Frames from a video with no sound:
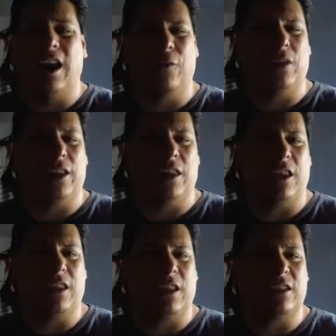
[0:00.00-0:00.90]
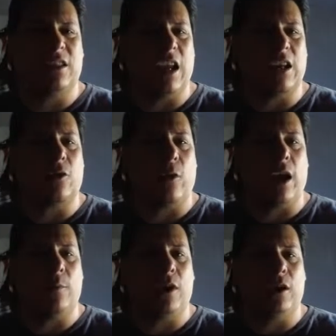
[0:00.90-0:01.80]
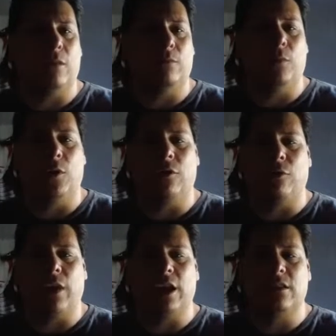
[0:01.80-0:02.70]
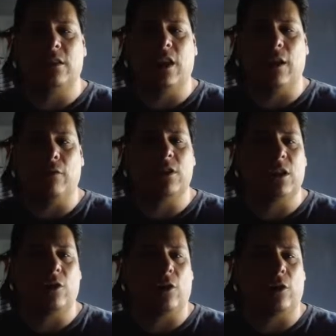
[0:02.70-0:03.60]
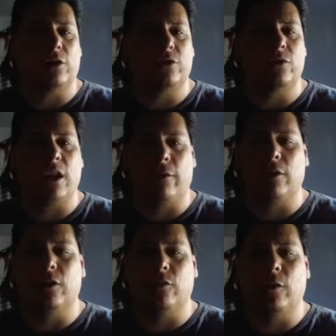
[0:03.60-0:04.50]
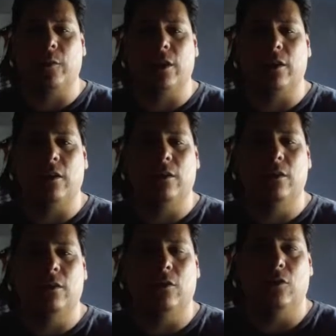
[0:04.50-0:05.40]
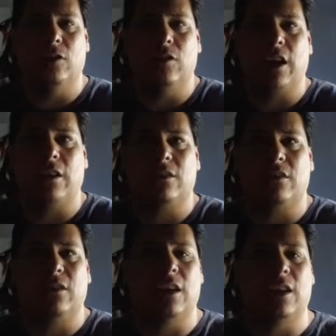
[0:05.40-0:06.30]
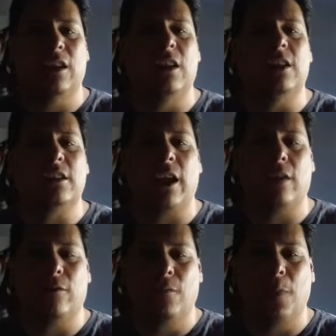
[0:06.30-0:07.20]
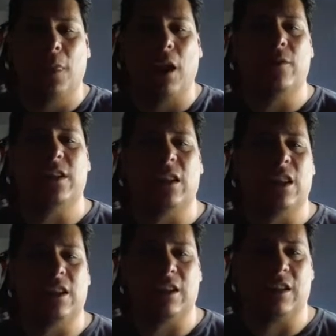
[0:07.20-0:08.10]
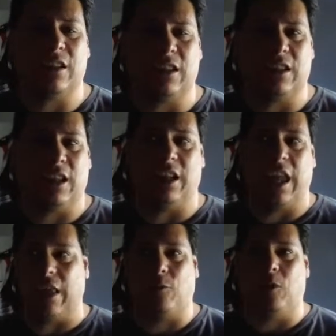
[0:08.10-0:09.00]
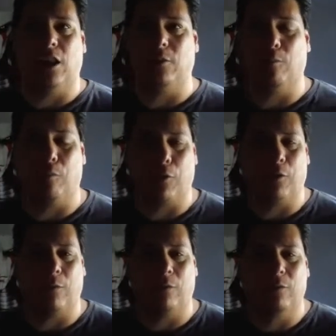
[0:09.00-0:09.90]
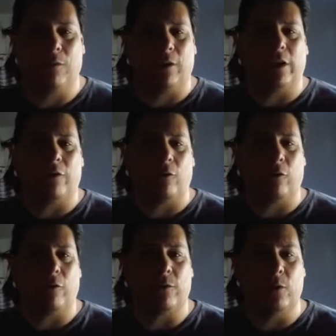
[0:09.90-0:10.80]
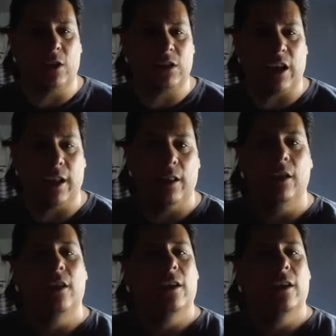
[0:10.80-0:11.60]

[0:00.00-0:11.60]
I really think that's taking a crap on both your fans and every single artist who's ever contributed, who you now just say it doesn't count. Obviously, these things exist and gather them all up and burn them Fahrenheit 451 style.